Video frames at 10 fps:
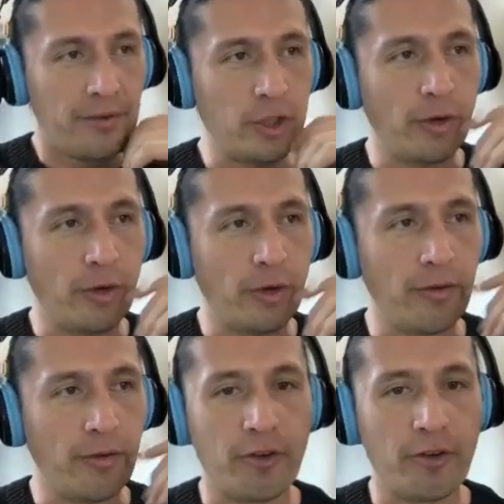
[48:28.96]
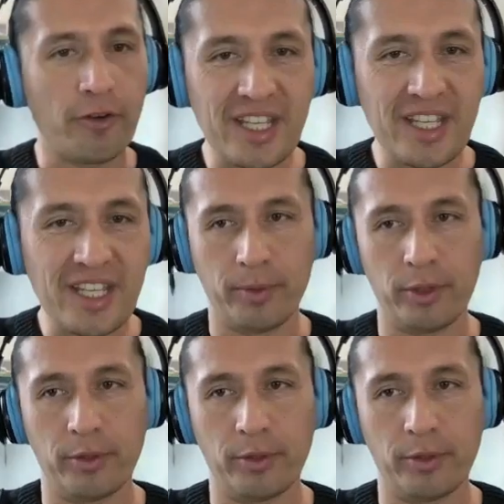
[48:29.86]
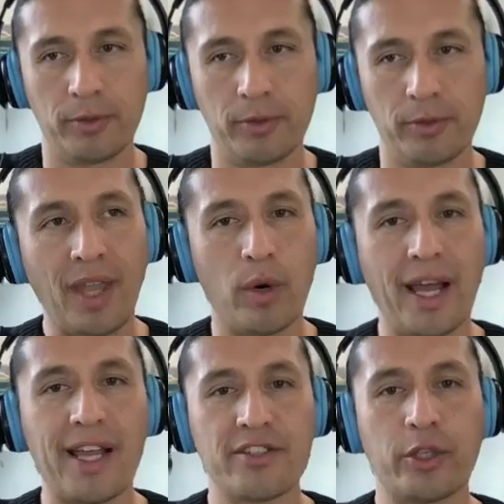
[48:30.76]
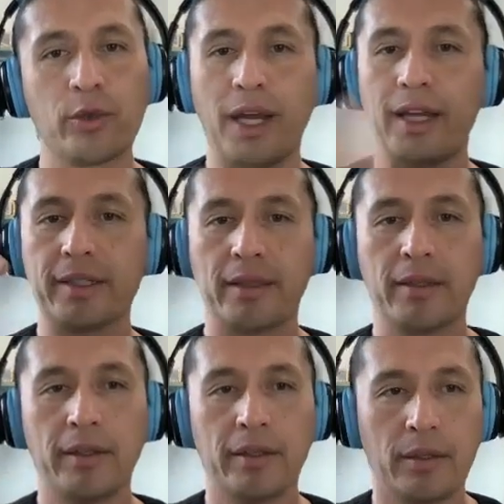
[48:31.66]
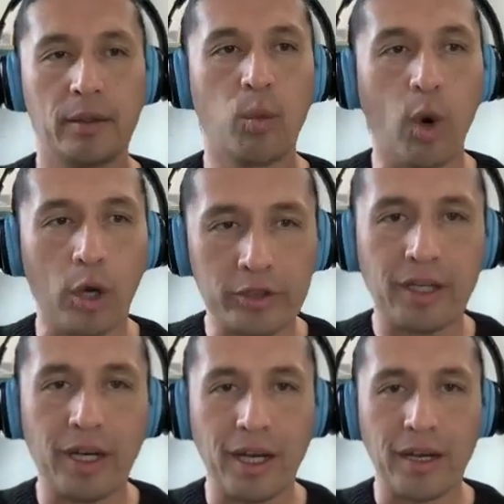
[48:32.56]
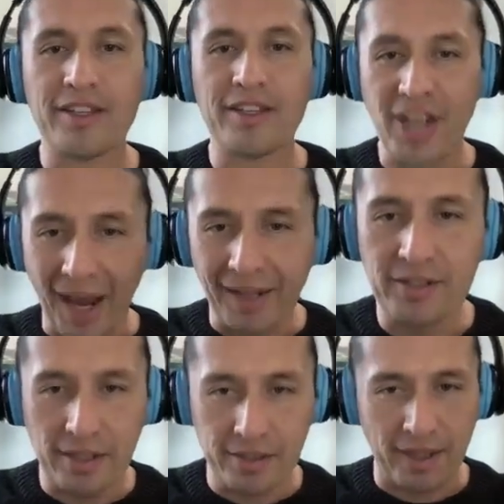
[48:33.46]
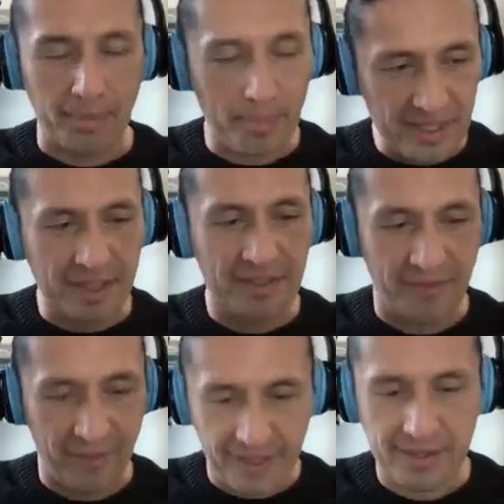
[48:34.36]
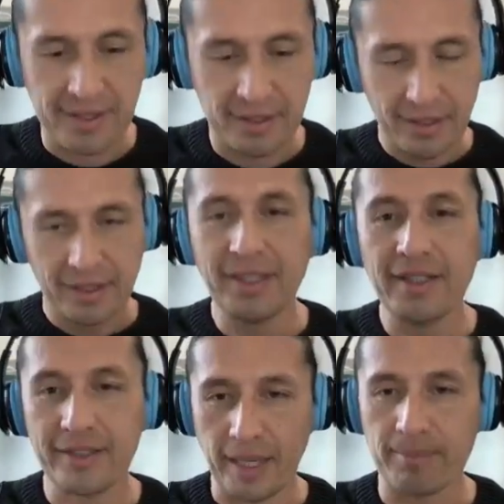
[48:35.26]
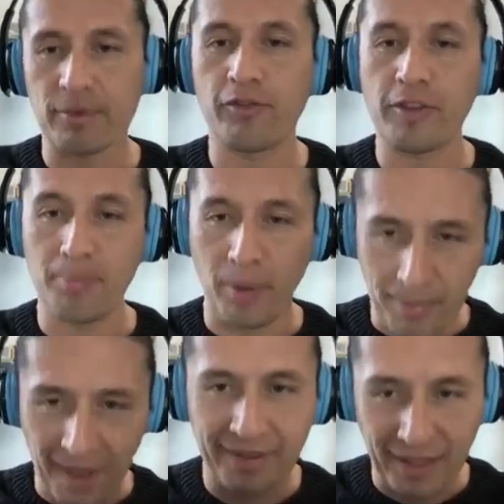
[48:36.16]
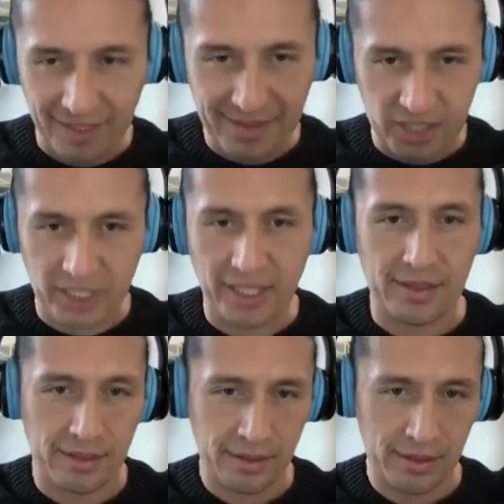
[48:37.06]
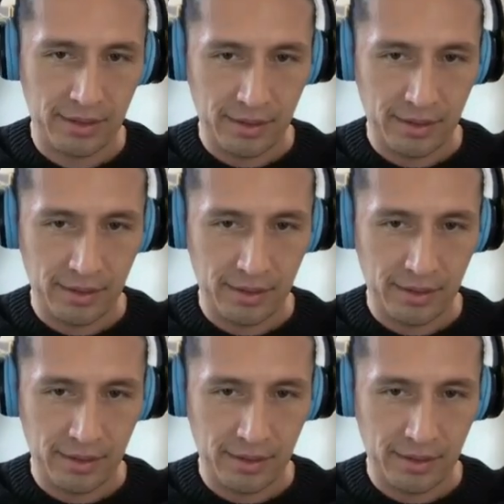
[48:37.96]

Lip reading: So from this point of view, I want to ask you, like, what are the challenges that business face in terms of implementing SDGs?